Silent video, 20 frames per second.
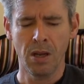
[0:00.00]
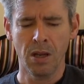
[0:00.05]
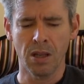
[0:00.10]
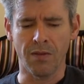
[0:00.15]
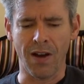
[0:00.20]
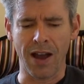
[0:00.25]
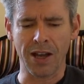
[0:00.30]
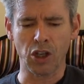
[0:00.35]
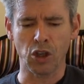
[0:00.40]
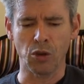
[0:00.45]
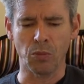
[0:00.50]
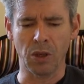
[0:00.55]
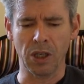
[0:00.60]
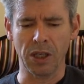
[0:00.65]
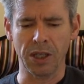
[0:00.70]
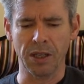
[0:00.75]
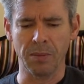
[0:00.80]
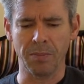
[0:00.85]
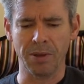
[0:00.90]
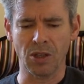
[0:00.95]
The vacuum
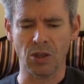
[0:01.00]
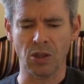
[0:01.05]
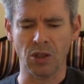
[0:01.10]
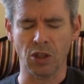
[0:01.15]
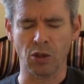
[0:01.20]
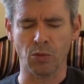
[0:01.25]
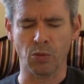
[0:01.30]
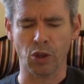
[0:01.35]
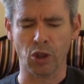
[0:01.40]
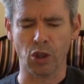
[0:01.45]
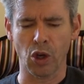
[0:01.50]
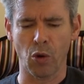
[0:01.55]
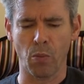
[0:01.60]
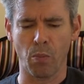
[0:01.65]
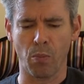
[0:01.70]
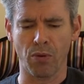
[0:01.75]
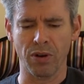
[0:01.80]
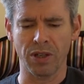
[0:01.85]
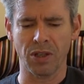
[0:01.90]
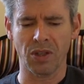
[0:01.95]
cleaner business was so
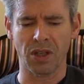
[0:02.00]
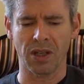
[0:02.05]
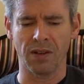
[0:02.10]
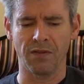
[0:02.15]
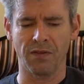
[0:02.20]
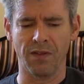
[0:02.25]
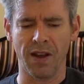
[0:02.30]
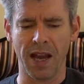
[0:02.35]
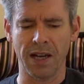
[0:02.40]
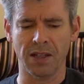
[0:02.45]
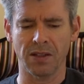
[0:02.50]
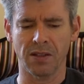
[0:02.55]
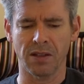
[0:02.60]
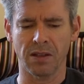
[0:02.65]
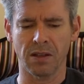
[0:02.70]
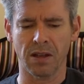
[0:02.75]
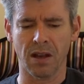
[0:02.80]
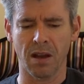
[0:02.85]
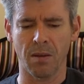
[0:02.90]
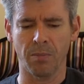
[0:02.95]
brisk, in fact,
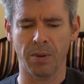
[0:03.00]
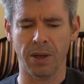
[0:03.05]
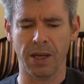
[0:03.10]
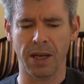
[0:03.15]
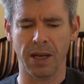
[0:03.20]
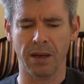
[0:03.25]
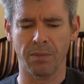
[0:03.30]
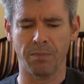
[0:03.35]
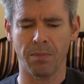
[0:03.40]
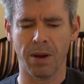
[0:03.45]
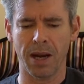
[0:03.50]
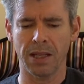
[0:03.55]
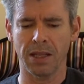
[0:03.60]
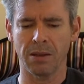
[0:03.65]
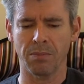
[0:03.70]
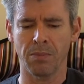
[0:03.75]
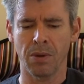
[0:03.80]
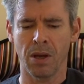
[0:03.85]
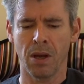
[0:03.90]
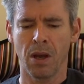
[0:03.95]
that the company had made
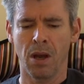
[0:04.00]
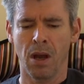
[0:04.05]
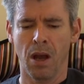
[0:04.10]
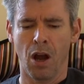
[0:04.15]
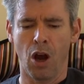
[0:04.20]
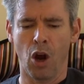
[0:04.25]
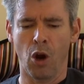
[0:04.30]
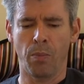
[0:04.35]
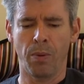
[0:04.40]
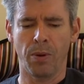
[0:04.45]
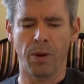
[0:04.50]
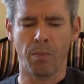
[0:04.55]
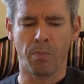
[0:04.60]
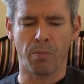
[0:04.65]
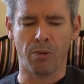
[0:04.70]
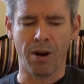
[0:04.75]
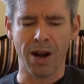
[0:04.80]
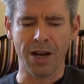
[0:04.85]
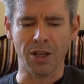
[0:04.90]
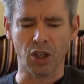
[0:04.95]
them open a
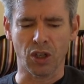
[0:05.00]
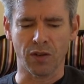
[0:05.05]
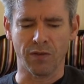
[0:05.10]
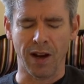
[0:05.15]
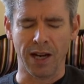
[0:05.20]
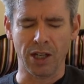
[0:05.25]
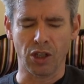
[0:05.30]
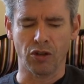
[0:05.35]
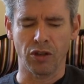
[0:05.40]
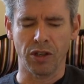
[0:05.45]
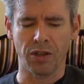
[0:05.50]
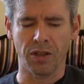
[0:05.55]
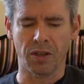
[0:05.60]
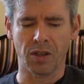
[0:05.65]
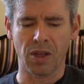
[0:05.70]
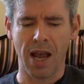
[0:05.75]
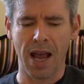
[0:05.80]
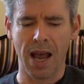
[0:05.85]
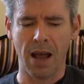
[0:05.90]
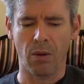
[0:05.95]
branch factory in the
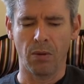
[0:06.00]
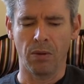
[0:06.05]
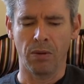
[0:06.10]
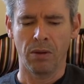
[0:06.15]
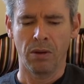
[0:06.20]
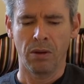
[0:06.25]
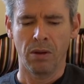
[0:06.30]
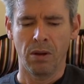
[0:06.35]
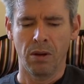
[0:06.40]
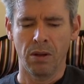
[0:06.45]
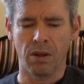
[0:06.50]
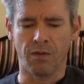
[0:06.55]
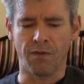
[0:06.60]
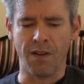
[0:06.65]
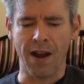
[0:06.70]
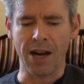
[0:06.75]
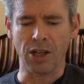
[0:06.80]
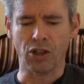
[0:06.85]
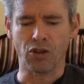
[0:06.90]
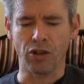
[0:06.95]
town. The
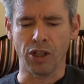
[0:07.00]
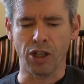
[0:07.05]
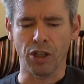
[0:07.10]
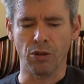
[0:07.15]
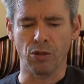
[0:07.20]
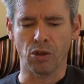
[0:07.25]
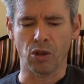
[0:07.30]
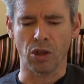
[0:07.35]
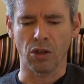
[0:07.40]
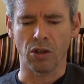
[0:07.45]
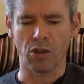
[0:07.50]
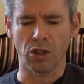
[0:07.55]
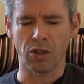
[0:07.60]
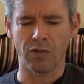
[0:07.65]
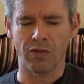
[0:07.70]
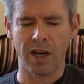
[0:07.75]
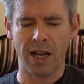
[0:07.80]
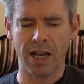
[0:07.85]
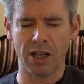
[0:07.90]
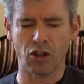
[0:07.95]
factory used a lot
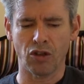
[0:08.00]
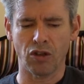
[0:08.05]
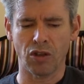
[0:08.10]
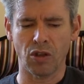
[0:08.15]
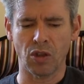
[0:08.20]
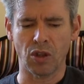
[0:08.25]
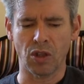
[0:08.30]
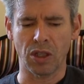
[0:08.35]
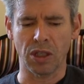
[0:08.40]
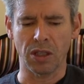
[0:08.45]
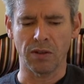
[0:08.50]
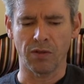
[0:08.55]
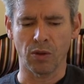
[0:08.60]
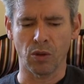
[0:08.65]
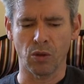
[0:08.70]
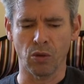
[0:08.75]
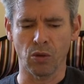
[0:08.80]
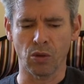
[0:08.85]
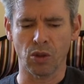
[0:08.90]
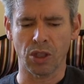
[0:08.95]
of electricity, of
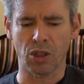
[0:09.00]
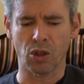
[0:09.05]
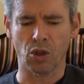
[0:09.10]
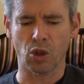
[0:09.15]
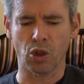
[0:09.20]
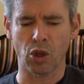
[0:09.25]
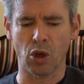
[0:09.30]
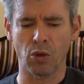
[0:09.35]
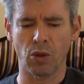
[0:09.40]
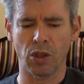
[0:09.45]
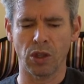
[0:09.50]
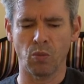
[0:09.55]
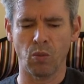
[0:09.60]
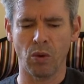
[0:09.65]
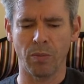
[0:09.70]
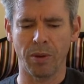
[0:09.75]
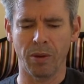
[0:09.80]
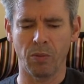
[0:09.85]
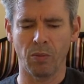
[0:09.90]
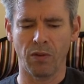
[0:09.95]
course, and so did the
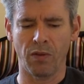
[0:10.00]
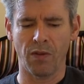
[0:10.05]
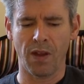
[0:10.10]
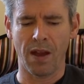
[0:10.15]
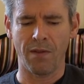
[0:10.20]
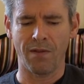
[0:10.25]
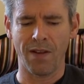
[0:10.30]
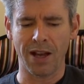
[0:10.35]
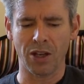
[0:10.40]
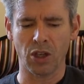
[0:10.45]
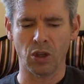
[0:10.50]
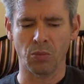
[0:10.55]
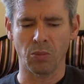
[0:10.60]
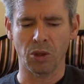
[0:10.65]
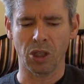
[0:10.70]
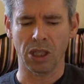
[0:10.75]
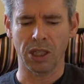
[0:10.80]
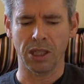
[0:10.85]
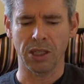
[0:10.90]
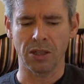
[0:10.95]
women with their vacuum
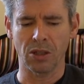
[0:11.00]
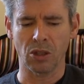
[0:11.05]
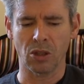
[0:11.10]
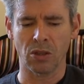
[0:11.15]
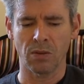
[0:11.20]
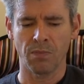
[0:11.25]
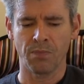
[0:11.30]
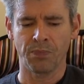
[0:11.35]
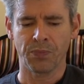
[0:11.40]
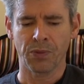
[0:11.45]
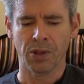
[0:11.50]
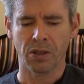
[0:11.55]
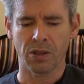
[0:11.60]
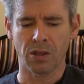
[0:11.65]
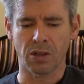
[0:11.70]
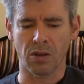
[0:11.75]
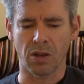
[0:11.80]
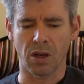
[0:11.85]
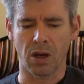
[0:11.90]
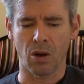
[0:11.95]
cleaners.
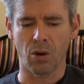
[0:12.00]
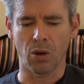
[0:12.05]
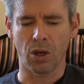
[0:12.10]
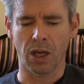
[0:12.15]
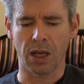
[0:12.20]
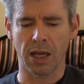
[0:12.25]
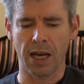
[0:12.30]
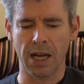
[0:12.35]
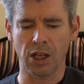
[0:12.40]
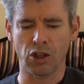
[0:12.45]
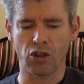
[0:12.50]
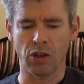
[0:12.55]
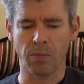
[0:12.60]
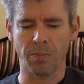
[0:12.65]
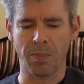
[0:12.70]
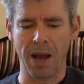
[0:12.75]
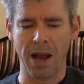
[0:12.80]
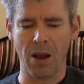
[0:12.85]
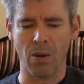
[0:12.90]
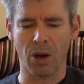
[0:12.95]
So the local electric
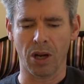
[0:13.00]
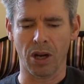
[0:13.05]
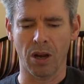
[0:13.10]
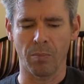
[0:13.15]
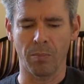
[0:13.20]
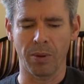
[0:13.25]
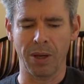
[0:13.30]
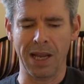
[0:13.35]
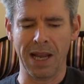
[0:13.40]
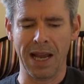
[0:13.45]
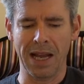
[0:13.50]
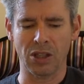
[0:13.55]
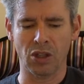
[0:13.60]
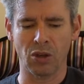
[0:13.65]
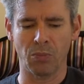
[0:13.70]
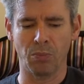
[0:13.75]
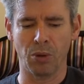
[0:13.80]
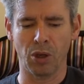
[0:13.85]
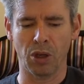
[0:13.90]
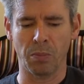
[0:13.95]
power company had
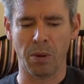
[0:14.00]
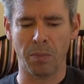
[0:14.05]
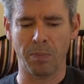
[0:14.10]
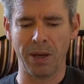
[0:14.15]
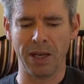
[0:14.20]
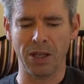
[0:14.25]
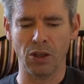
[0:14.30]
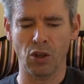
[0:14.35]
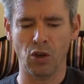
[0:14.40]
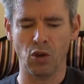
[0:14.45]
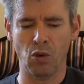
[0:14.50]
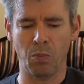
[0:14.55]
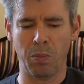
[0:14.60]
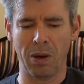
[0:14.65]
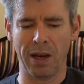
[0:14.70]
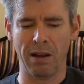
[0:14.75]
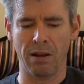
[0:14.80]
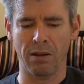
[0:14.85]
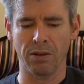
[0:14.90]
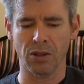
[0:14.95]
to put up a big new
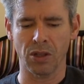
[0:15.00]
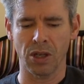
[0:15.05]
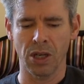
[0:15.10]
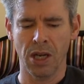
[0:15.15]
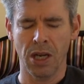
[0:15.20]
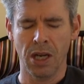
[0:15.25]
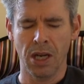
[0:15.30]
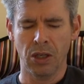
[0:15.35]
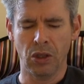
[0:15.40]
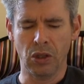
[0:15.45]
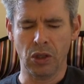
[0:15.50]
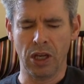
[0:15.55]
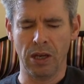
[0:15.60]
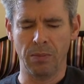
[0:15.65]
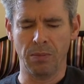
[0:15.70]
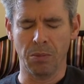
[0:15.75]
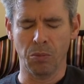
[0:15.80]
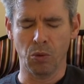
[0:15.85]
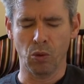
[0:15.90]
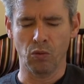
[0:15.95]
plant to
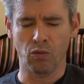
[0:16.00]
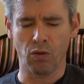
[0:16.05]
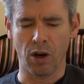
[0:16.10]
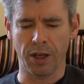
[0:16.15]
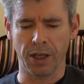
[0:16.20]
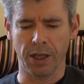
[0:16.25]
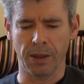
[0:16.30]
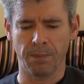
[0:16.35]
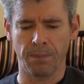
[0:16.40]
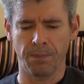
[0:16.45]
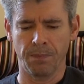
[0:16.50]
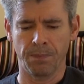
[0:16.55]
keep them all running.